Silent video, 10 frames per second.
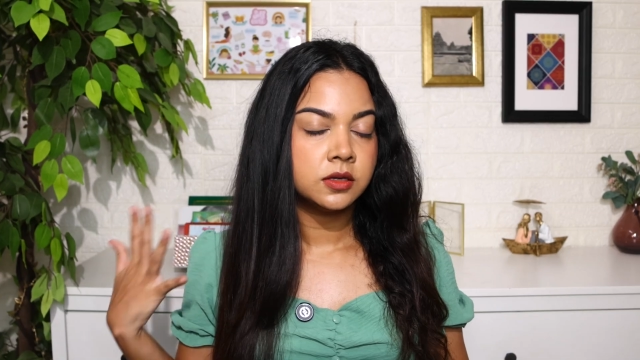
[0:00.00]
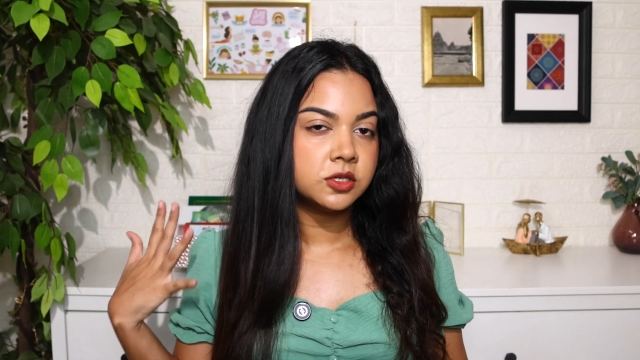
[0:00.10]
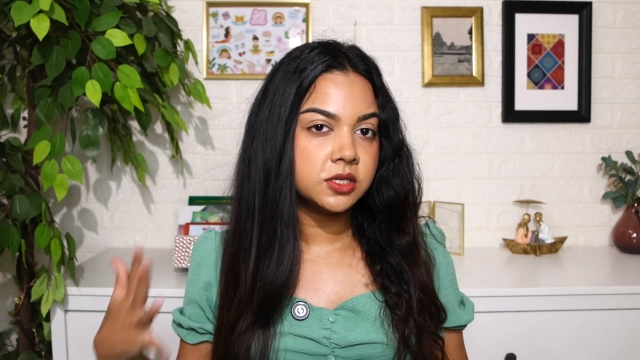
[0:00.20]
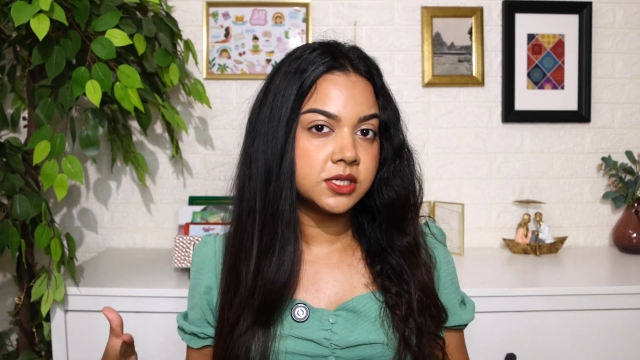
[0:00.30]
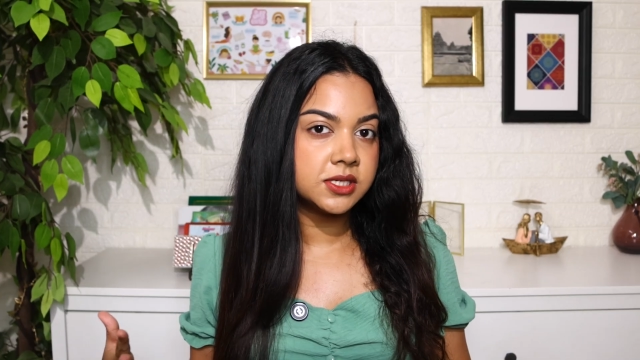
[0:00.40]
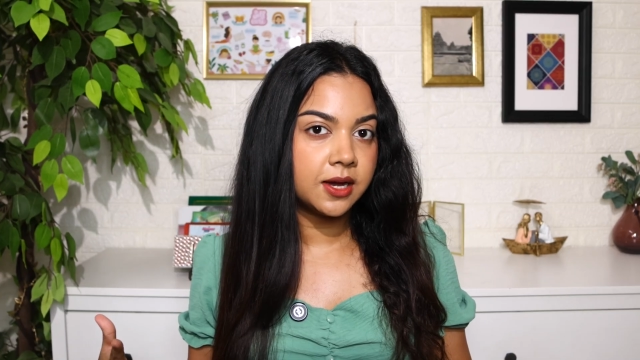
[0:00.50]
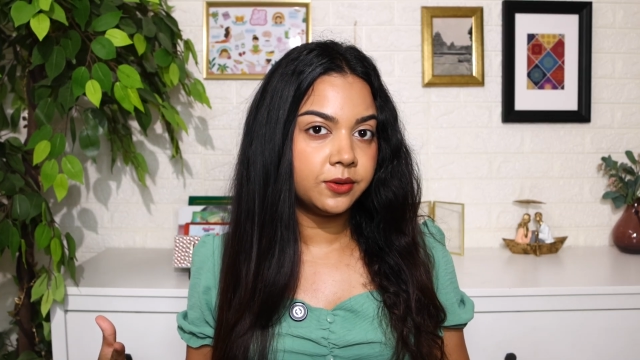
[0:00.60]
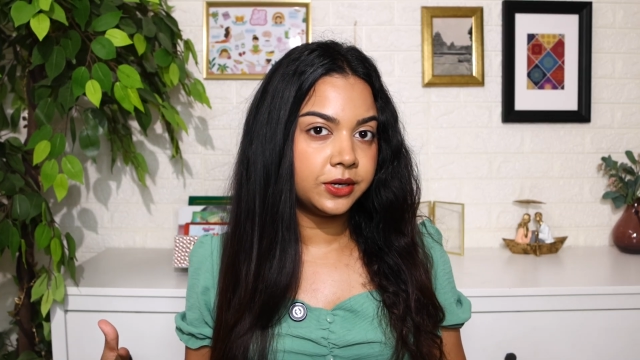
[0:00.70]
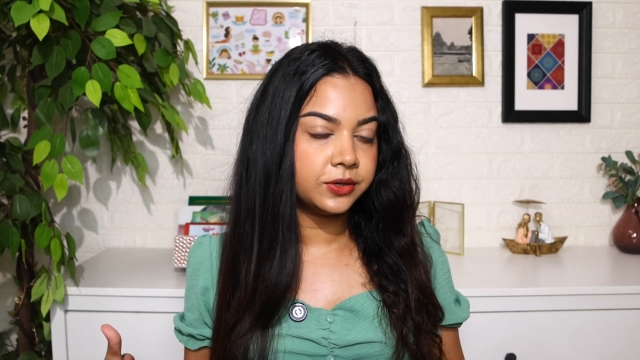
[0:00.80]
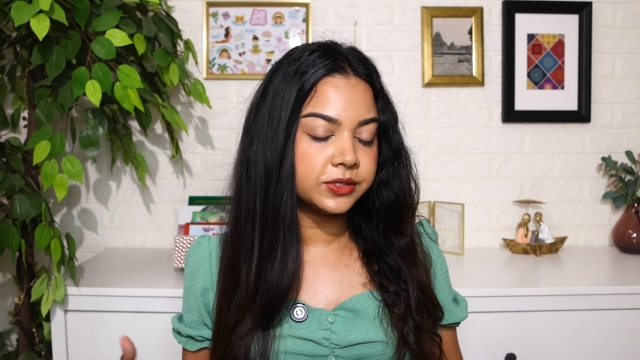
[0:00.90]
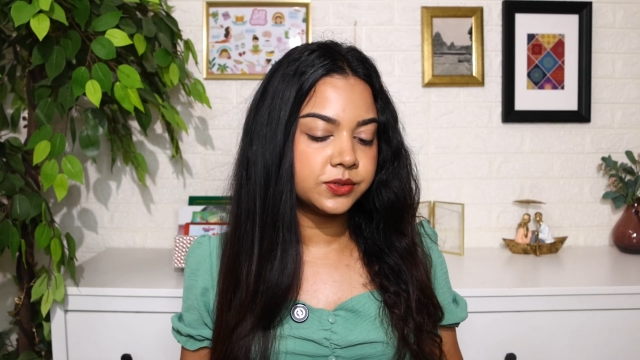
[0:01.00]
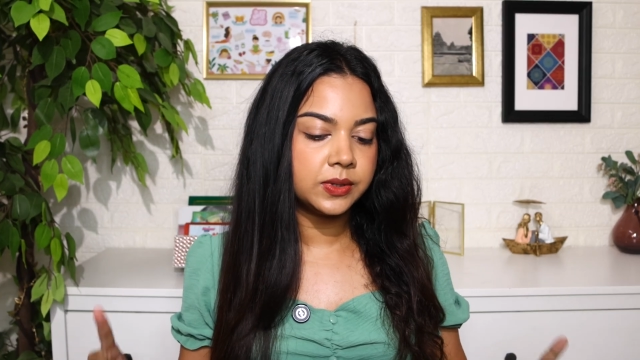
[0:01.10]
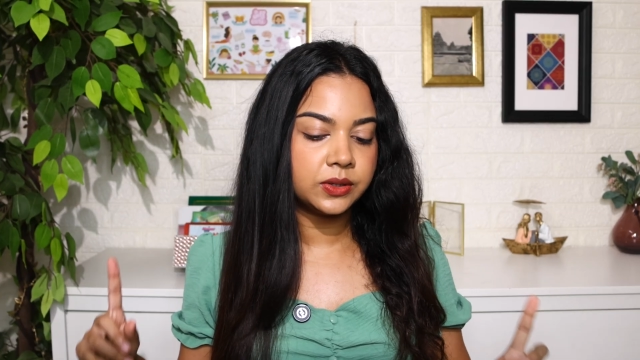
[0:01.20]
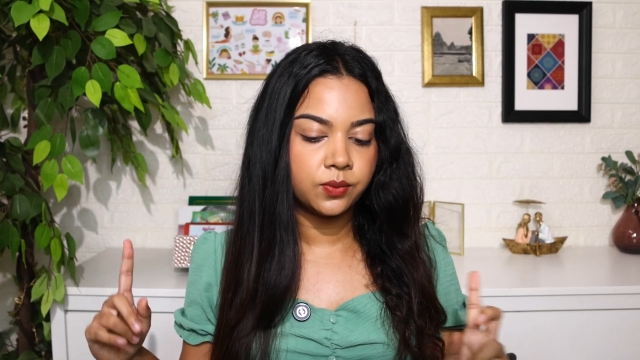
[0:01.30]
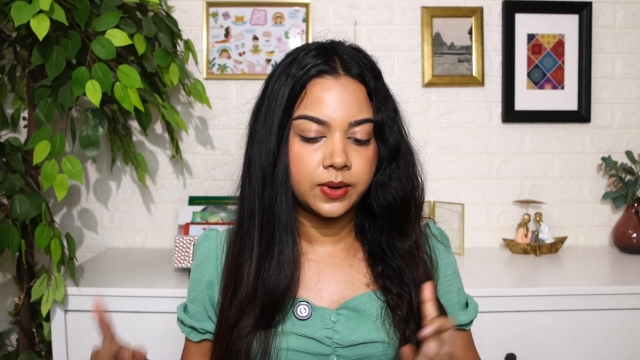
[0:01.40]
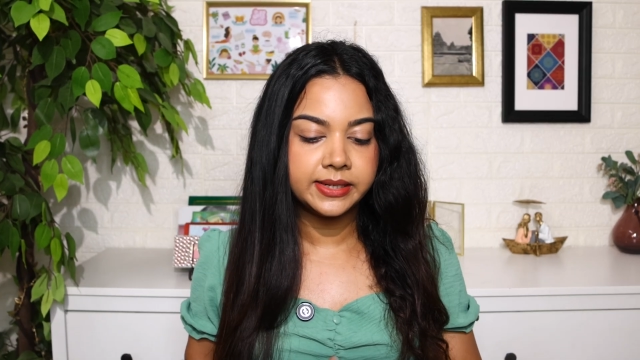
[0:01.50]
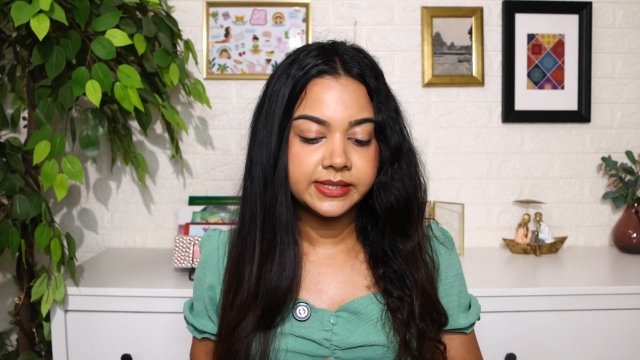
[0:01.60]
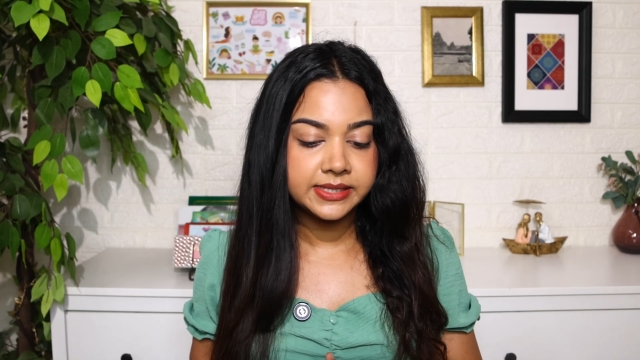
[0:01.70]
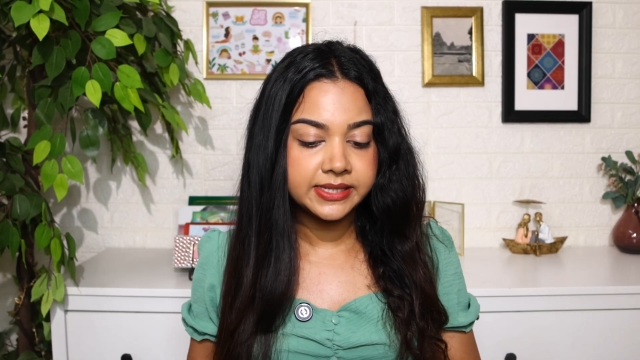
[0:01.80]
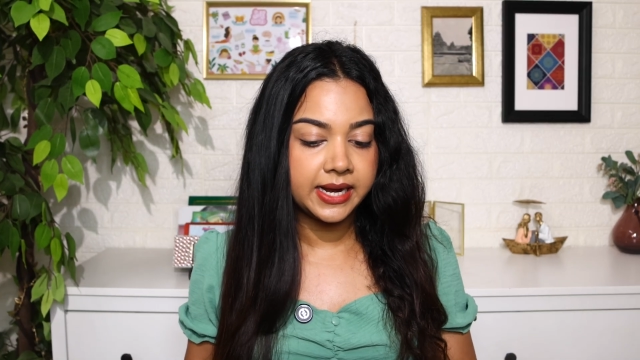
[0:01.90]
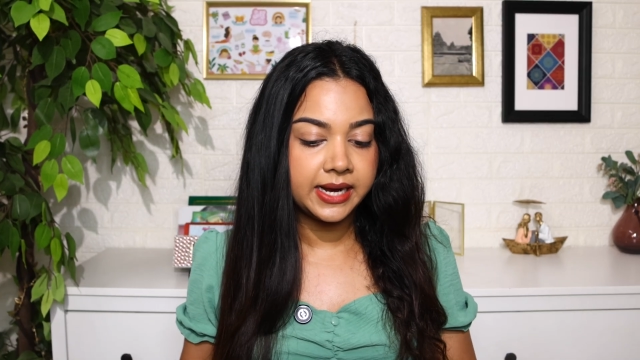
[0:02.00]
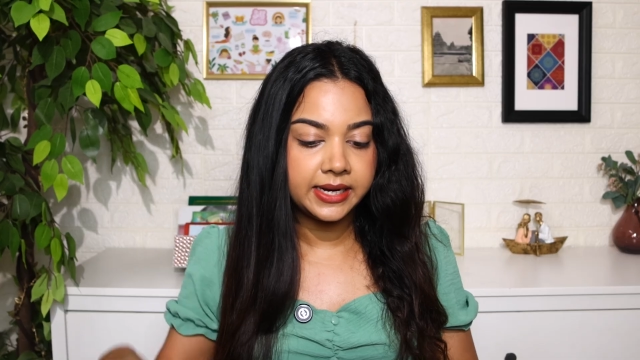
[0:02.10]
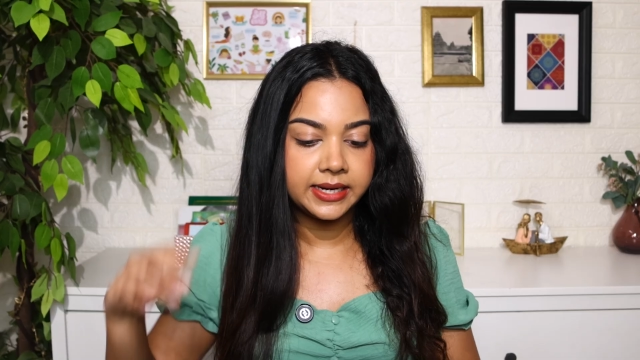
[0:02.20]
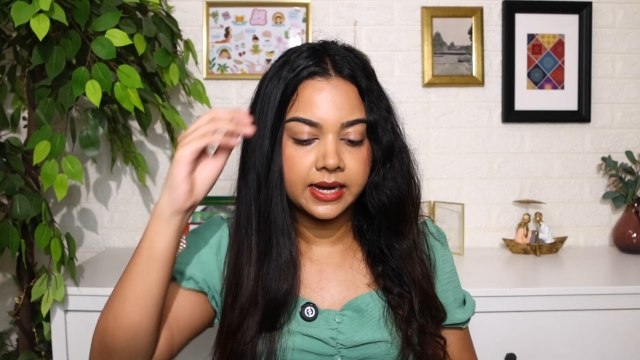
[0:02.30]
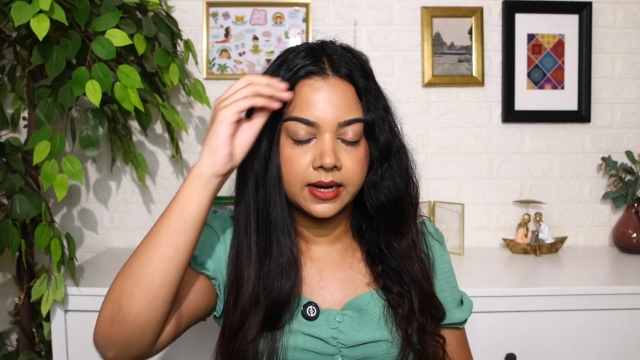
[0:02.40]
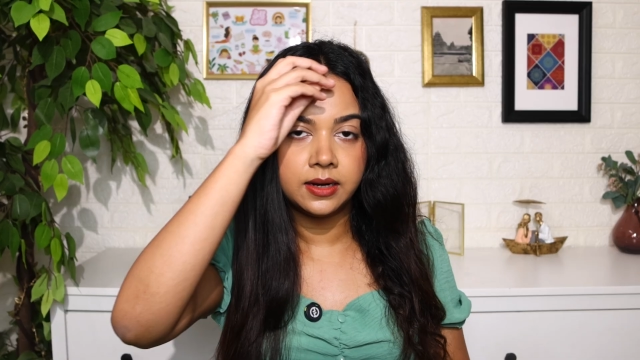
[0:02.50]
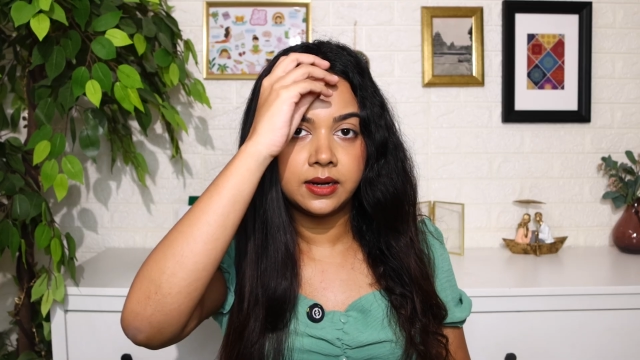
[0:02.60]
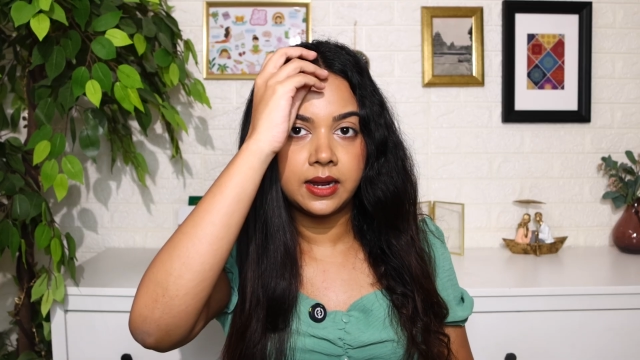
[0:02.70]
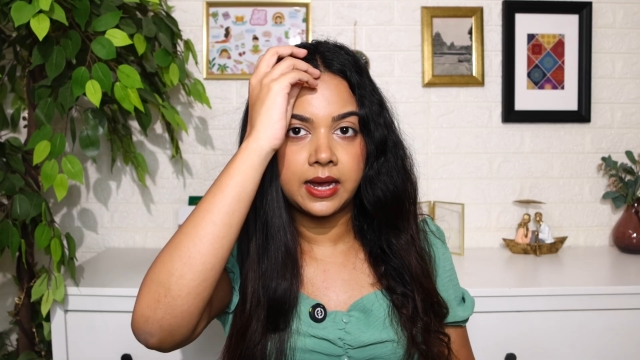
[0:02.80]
So this is how it looks with one side done.